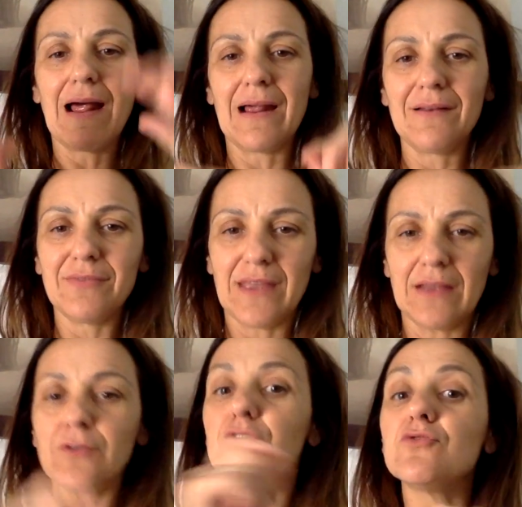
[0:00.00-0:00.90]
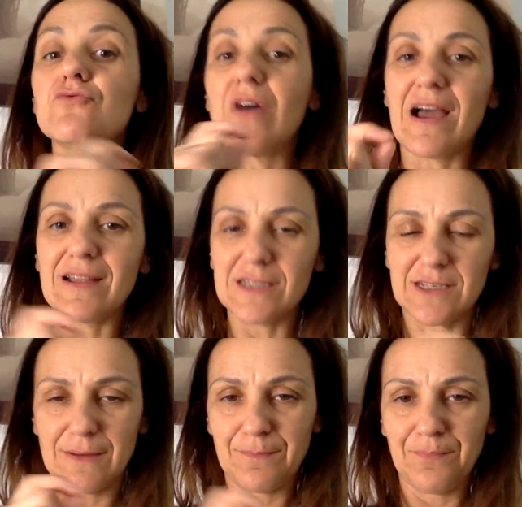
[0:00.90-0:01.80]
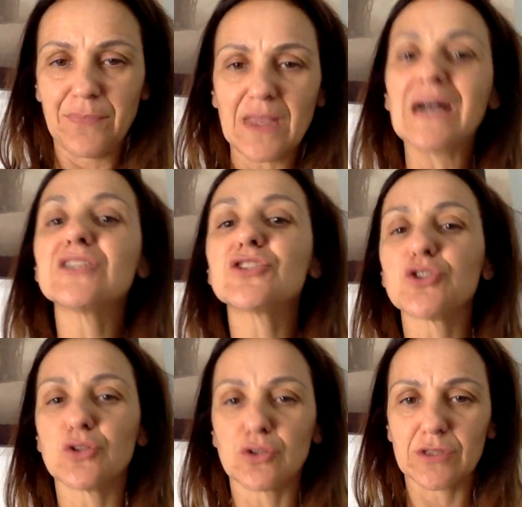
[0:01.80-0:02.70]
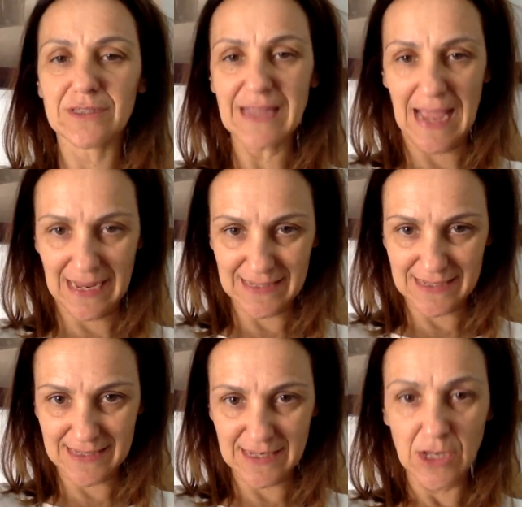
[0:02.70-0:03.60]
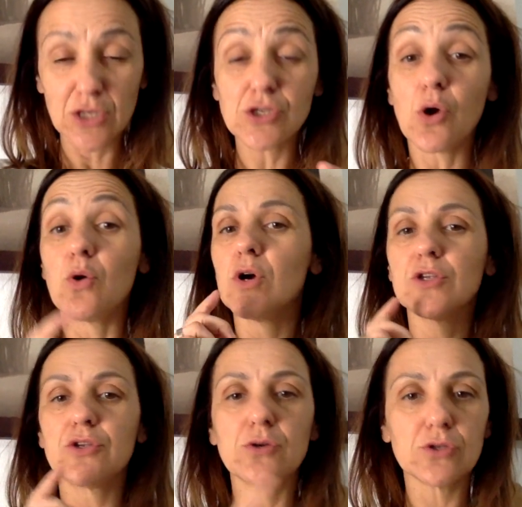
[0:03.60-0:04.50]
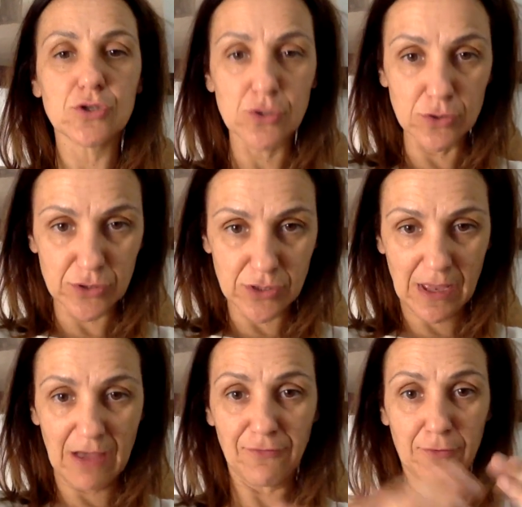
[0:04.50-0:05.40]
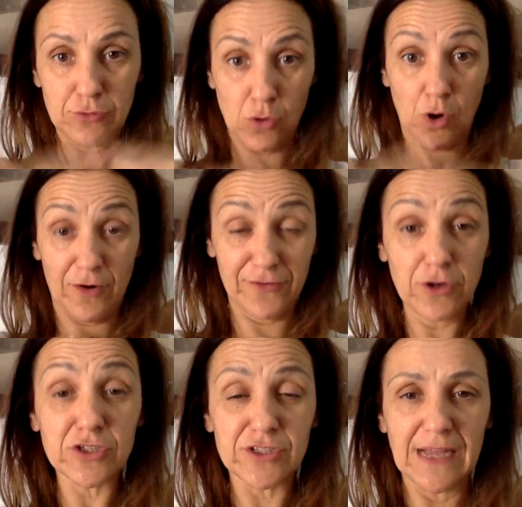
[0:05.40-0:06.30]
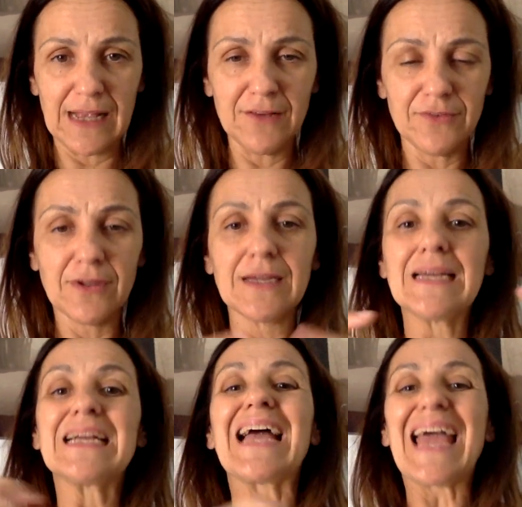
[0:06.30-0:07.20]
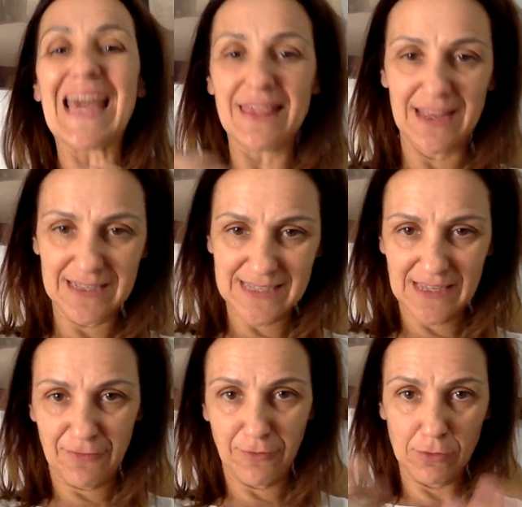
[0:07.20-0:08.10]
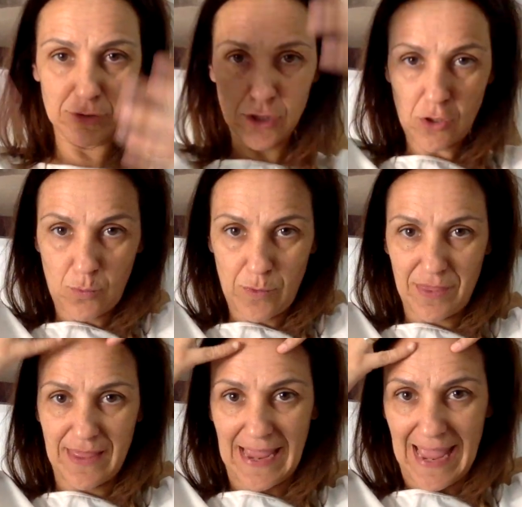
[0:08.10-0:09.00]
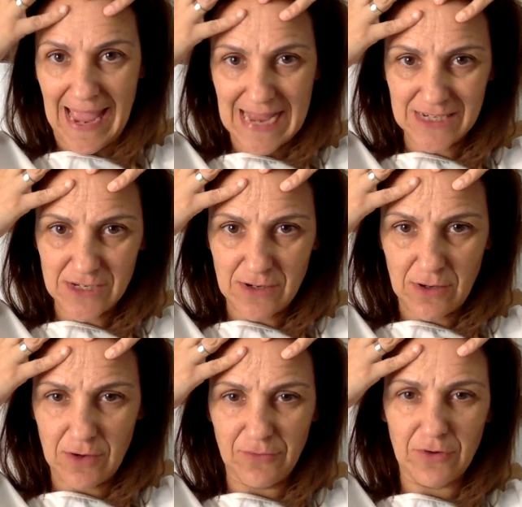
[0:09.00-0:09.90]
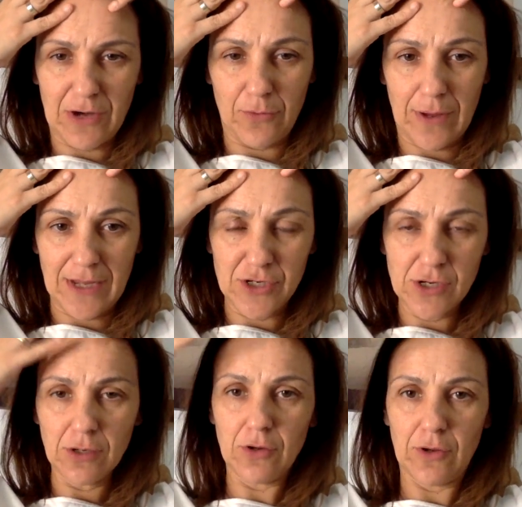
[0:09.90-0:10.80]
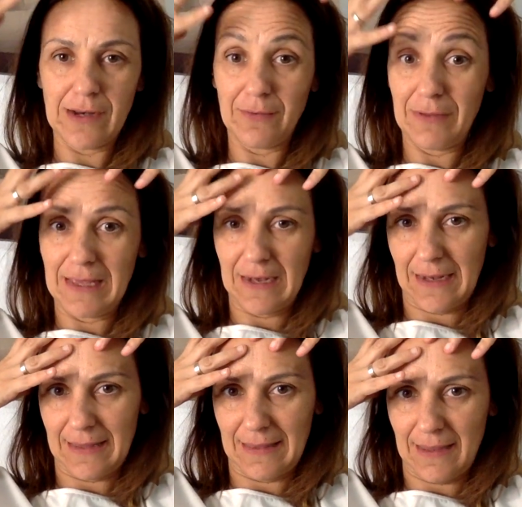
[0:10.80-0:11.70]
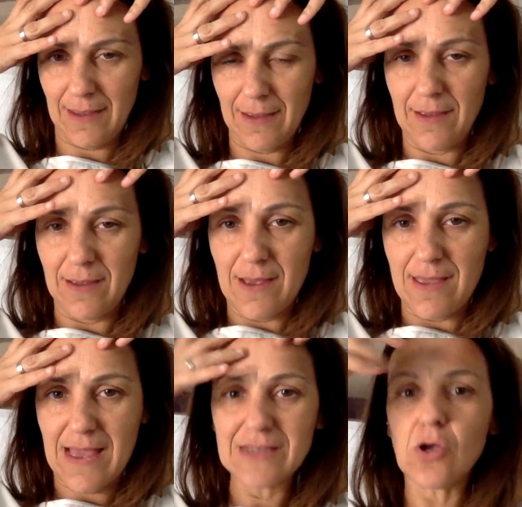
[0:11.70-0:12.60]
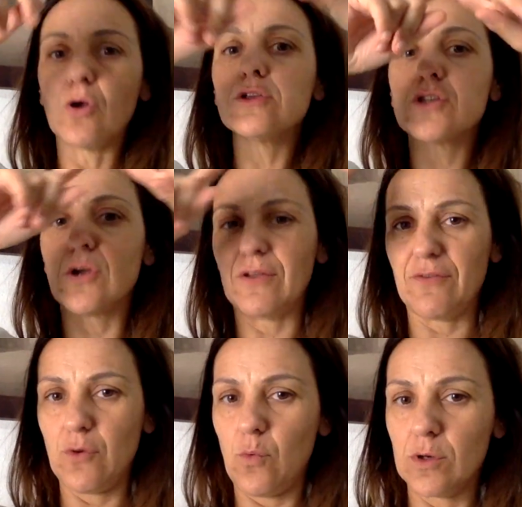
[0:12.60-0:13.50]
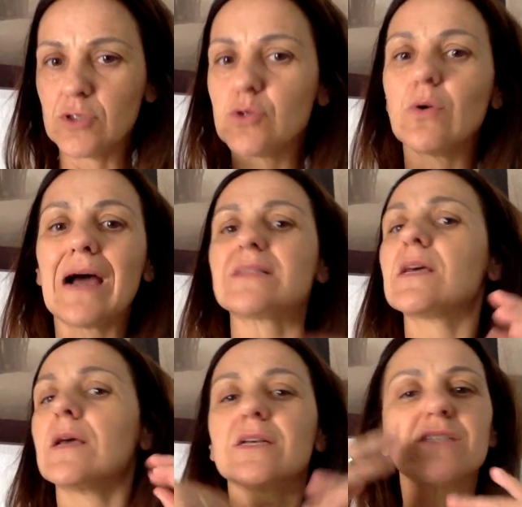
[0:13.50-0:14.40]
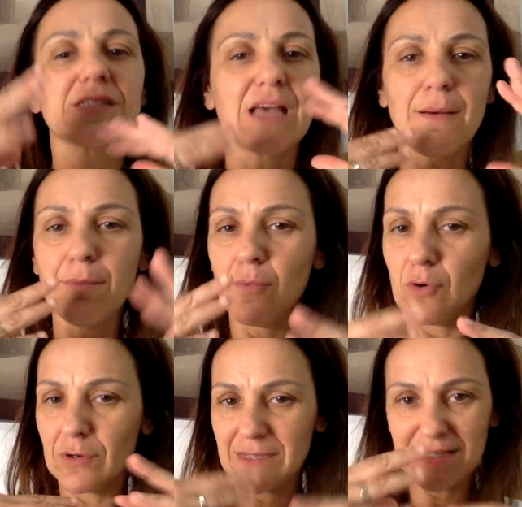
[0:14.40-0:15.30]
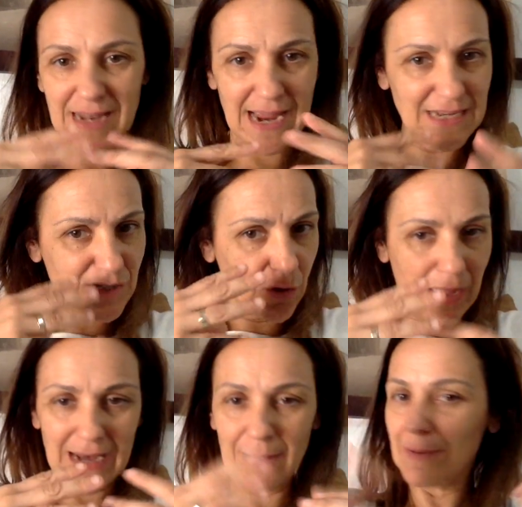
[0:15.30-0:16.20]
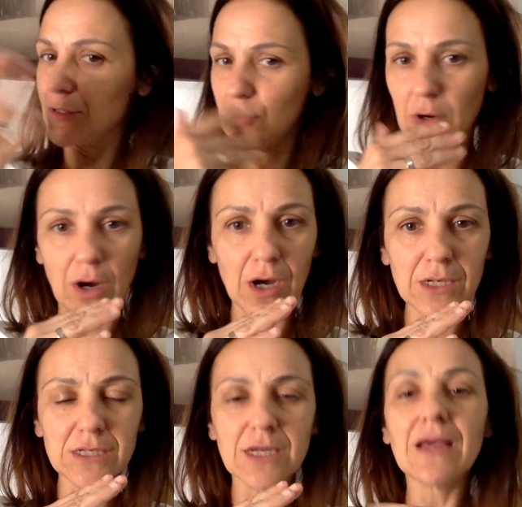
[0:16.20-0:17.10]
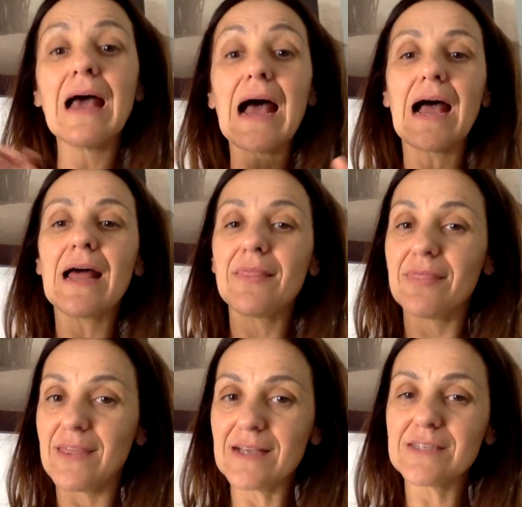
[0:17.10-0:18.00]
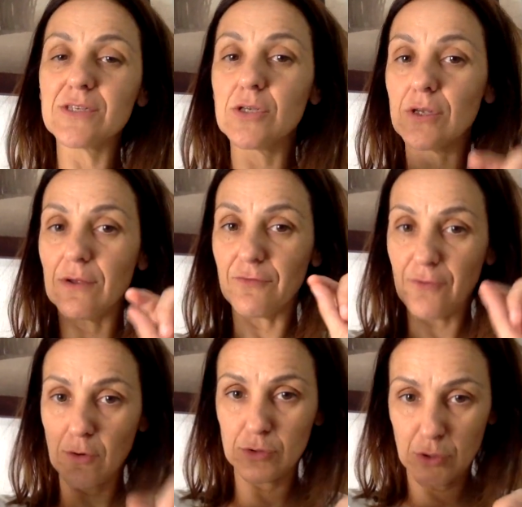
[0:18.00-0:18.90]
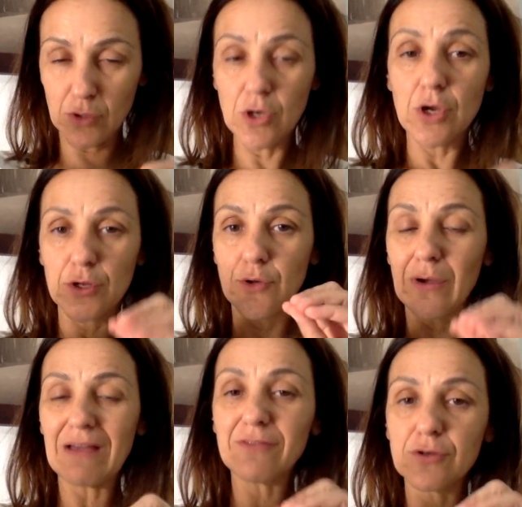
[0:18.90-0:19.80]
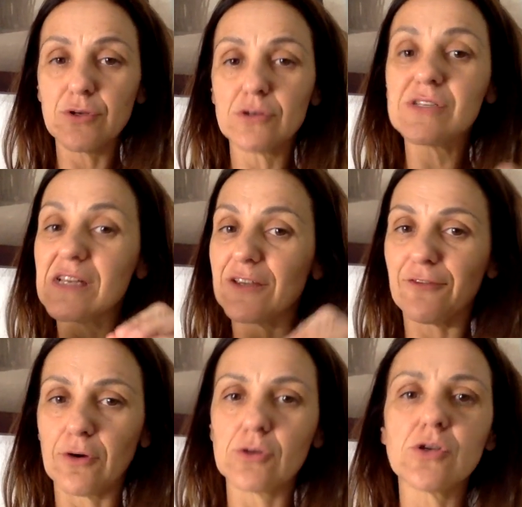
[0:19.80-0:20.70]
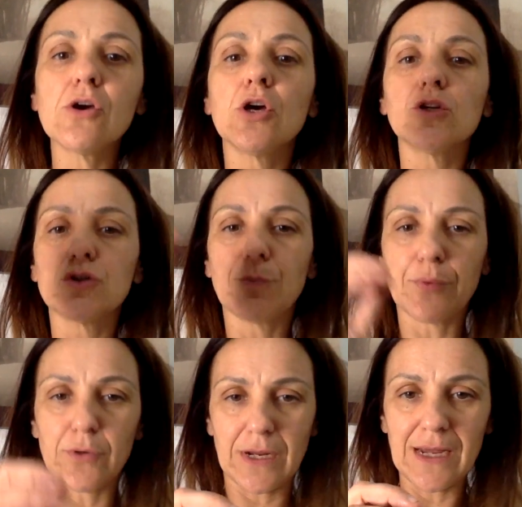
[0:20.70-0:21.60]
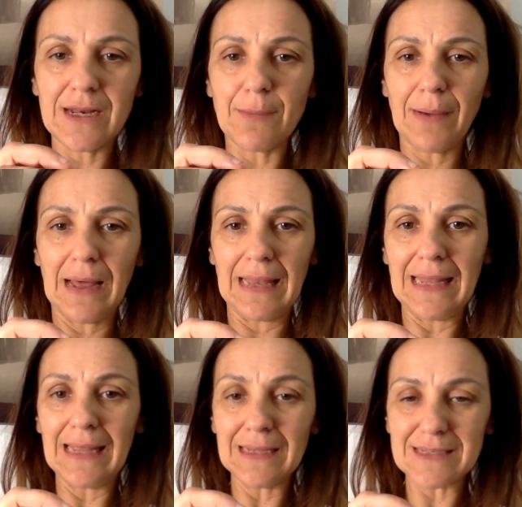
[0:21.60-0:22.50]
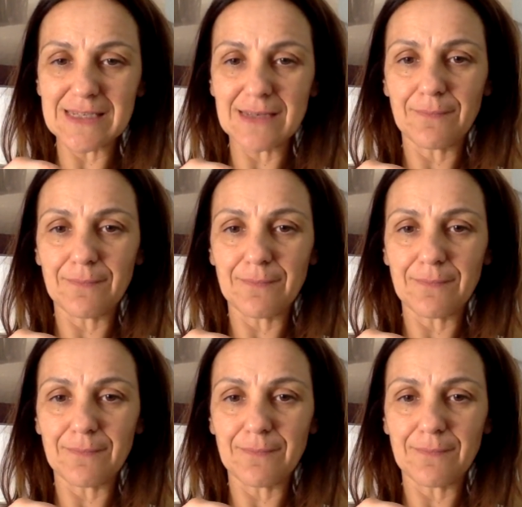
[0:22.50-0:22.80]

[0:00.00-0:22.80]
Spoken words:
and then you write a short text. So you choose a photo of yourself, edit the photo with the hat of graduation, con el guirrete. Yes, also if you want to add some more details or element you can't. And this photo, you have to use this photo to put in the Padlet